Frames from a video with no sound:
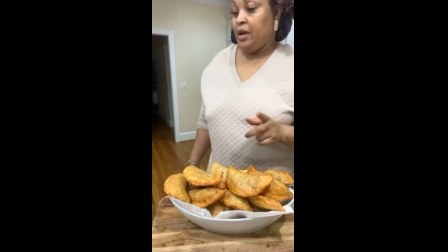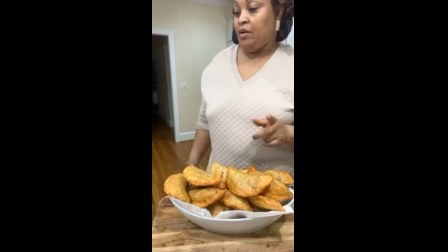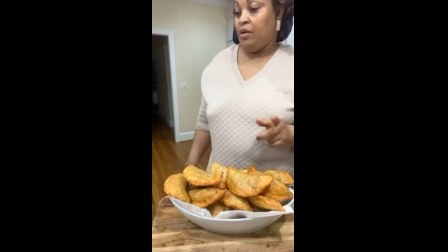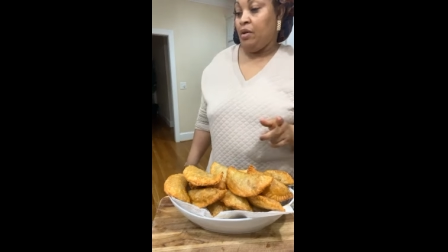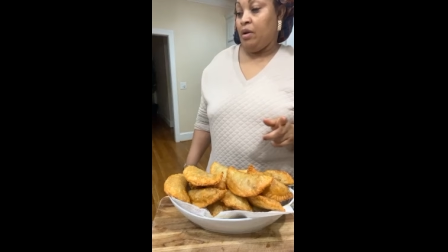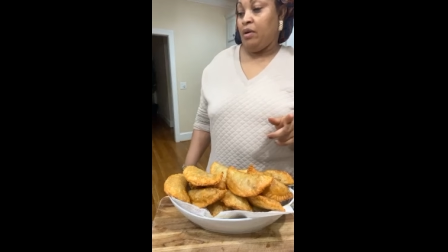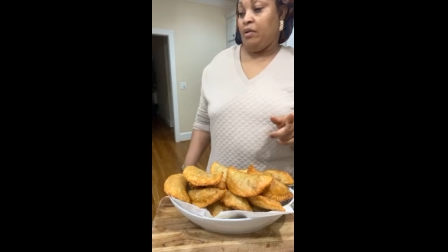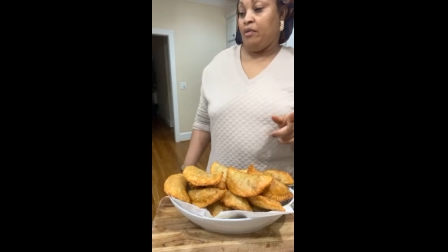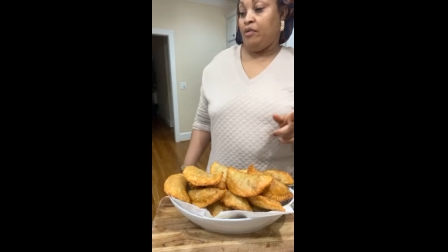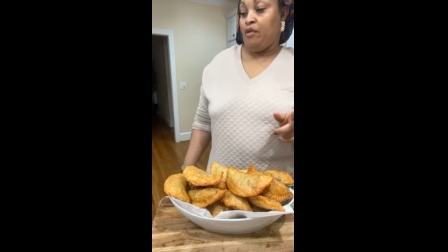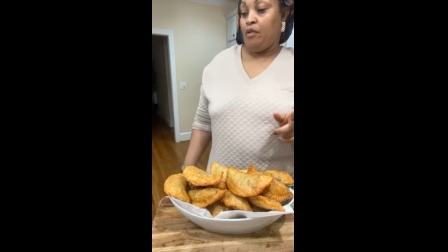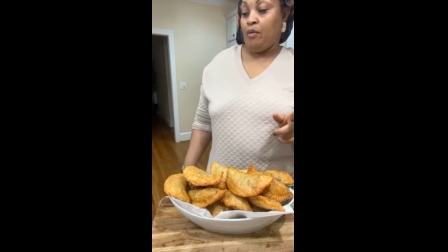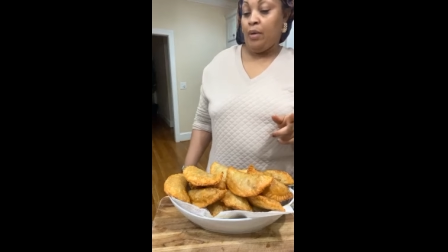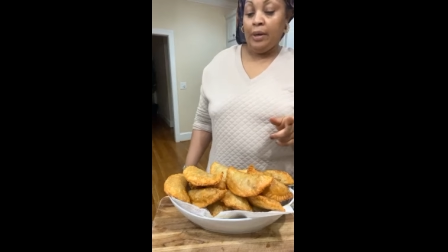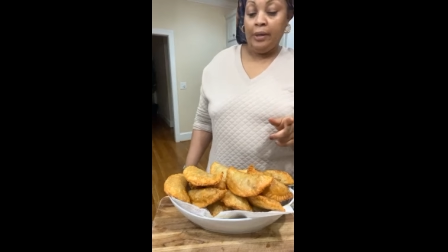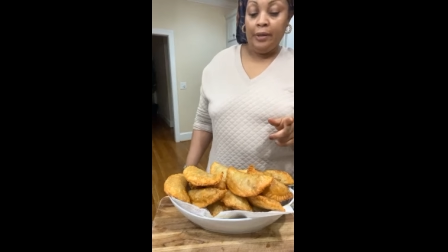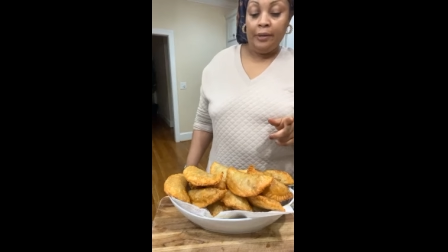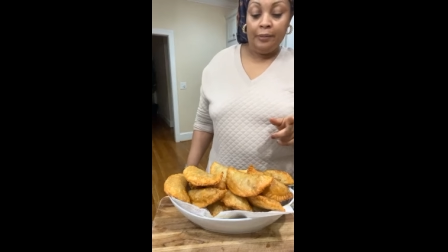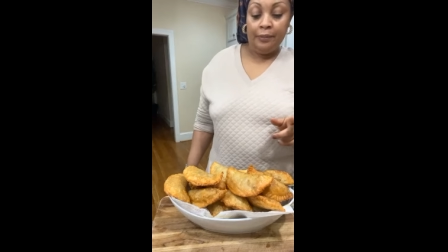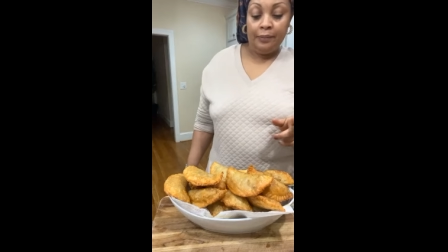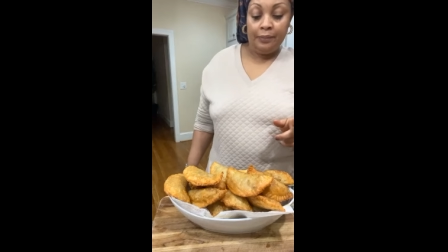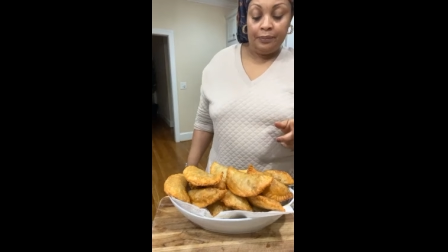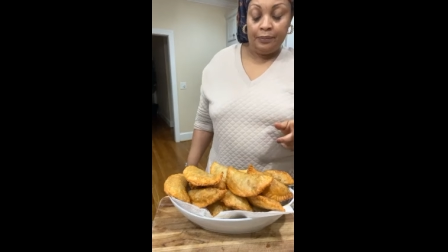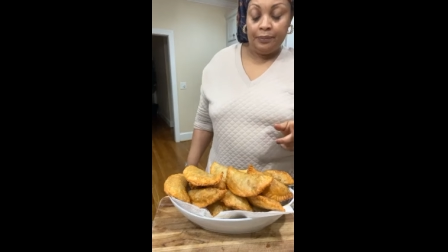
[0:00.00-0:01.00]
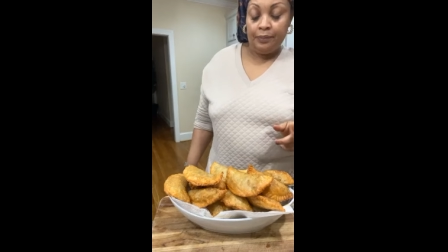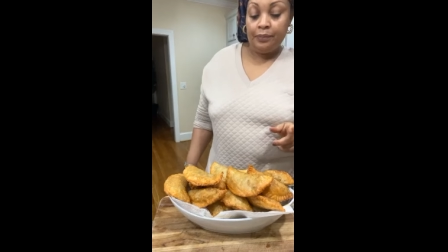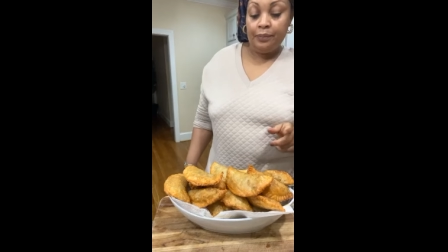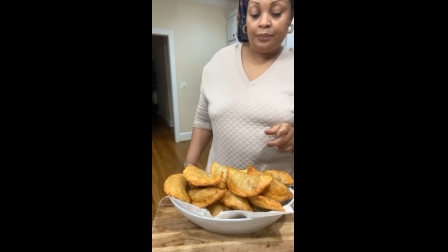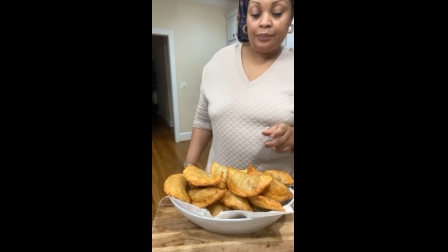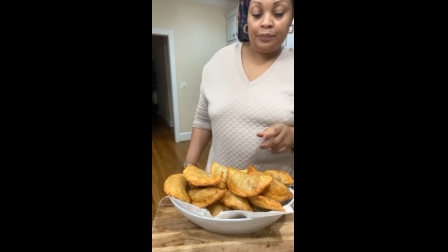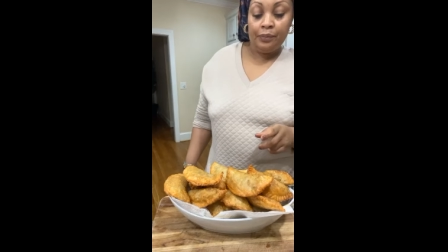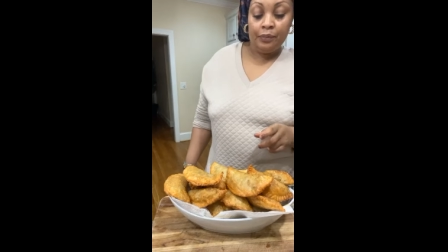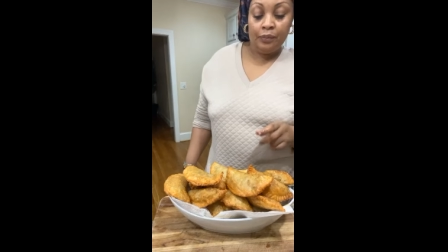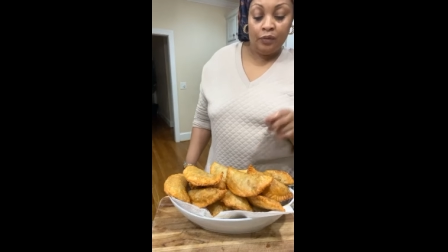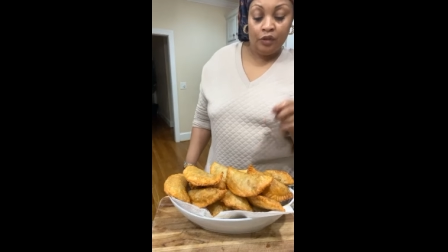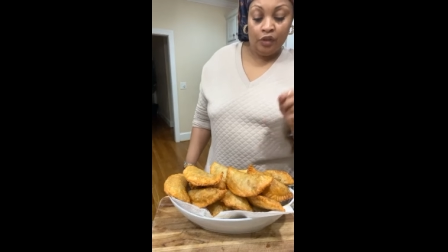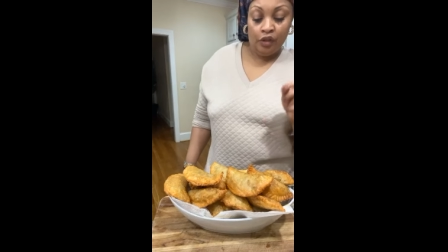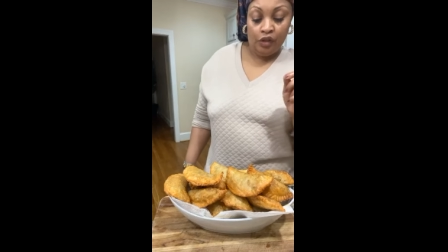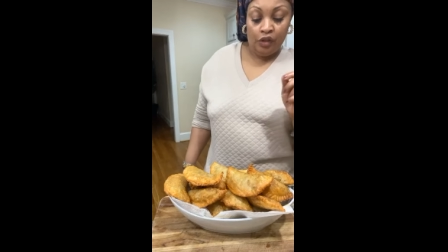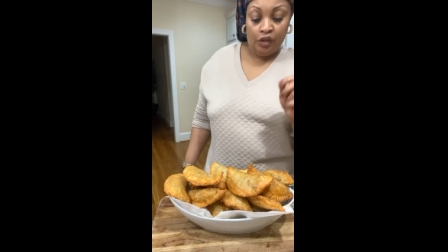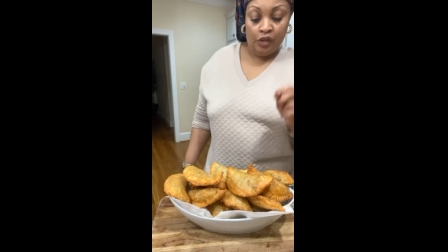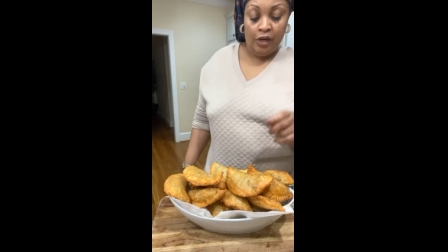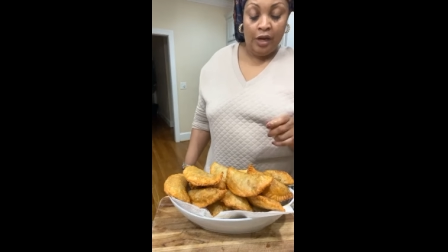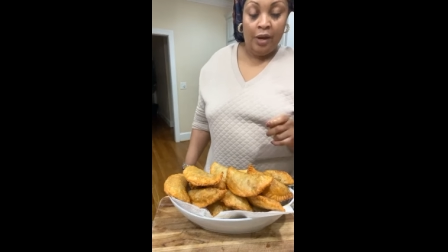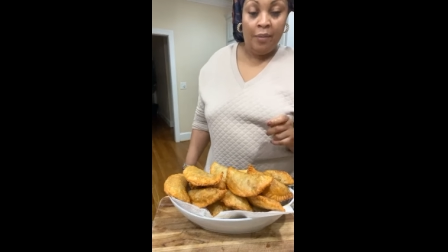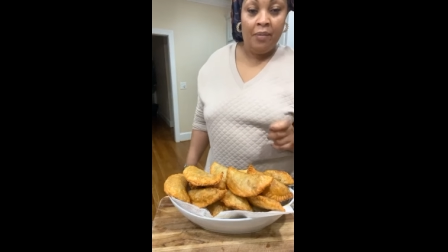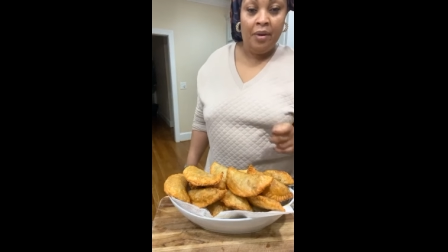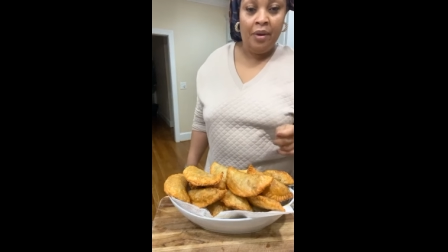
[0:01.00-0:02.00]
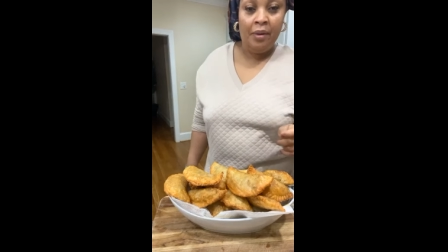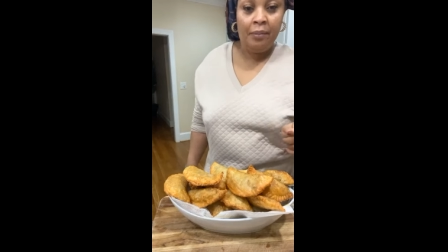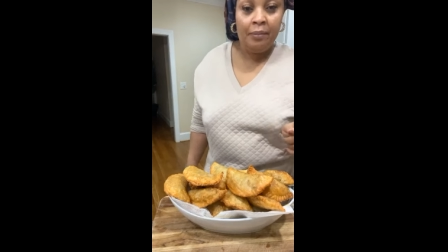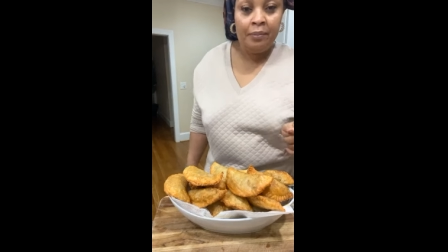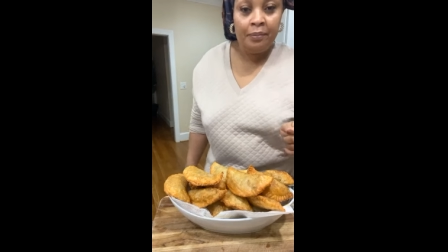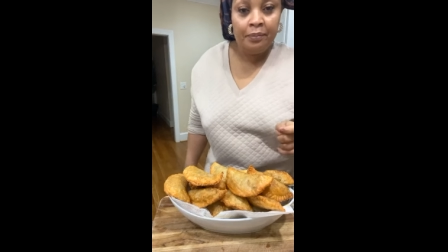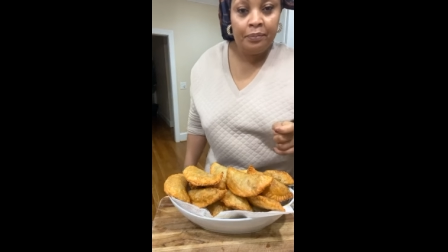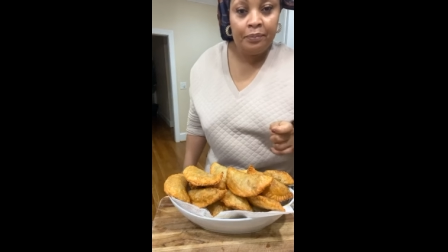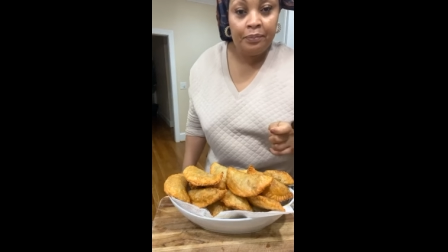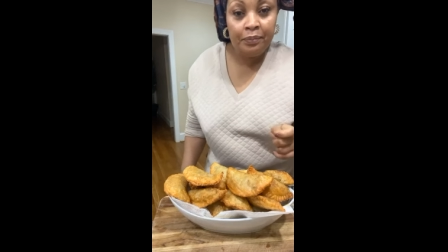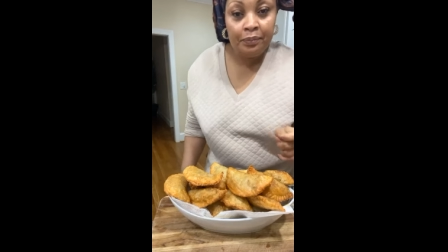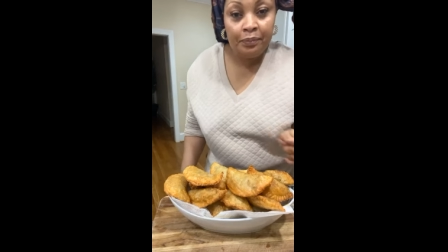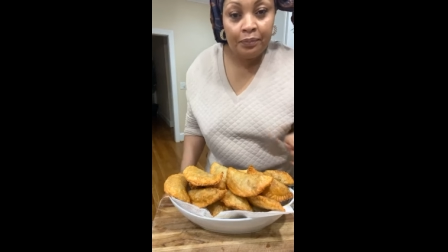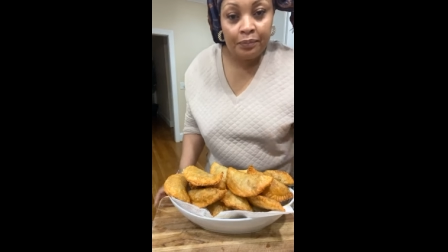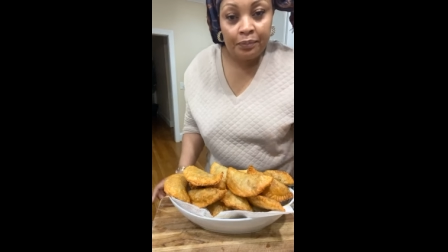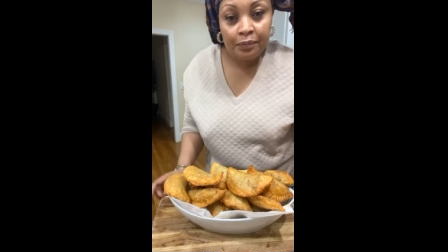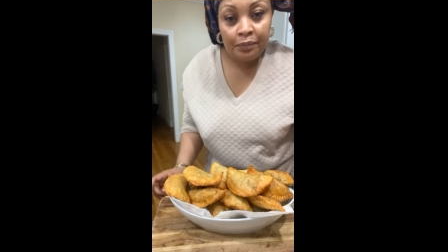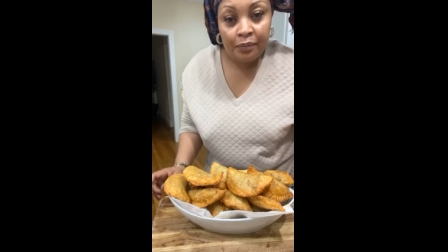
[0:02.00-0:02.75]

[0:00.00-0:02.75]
pay $10 for one. Did you hear me?